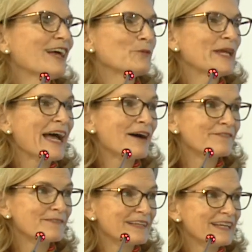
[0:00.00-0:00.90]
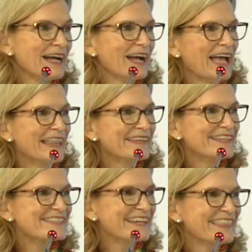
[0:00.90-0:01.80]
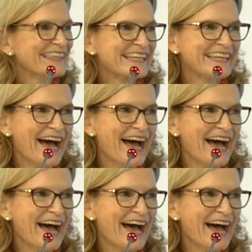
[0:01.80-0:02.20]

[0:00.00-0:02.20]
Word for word: and we have at least, I think,